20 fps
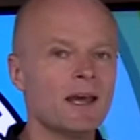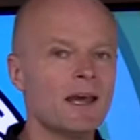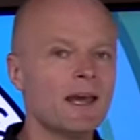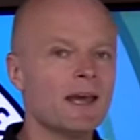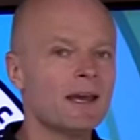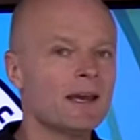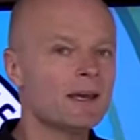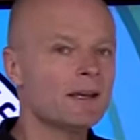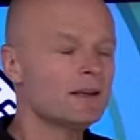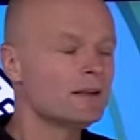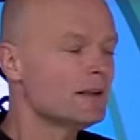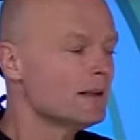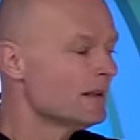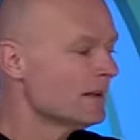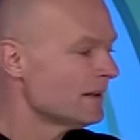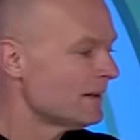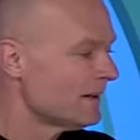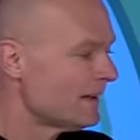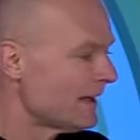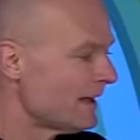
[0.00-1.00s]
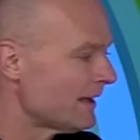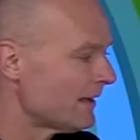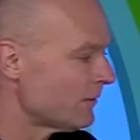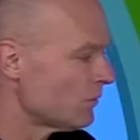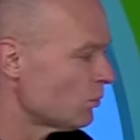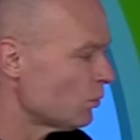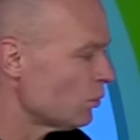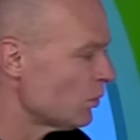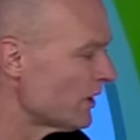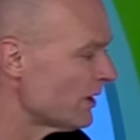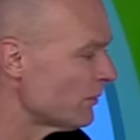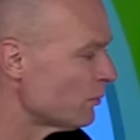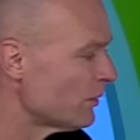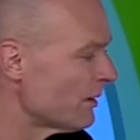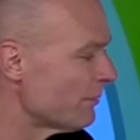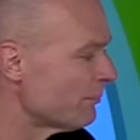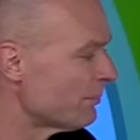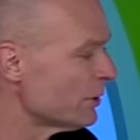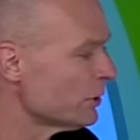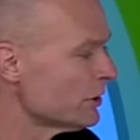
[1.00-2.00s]
and that when
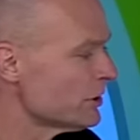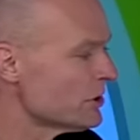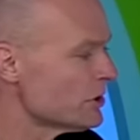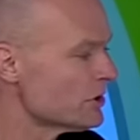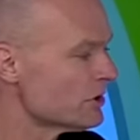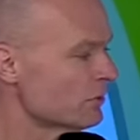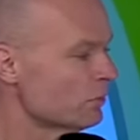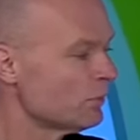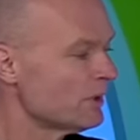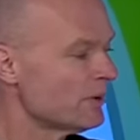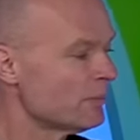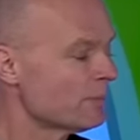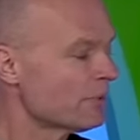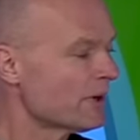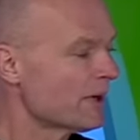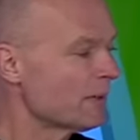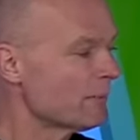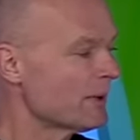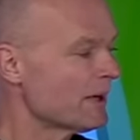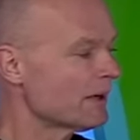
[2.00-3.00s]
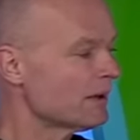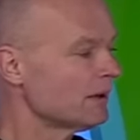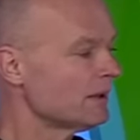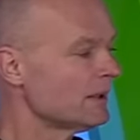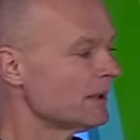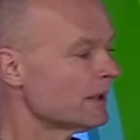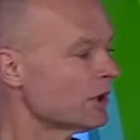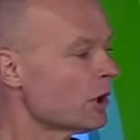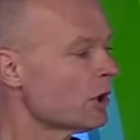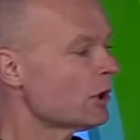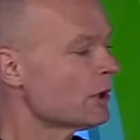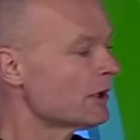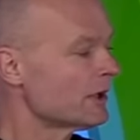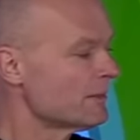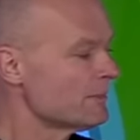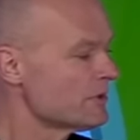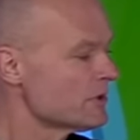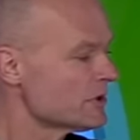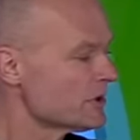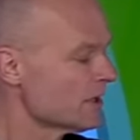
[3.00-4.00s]
we push with primarily
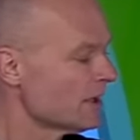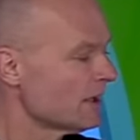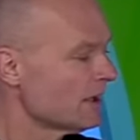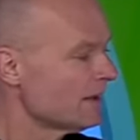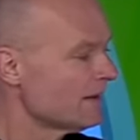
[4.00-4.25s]
carbs,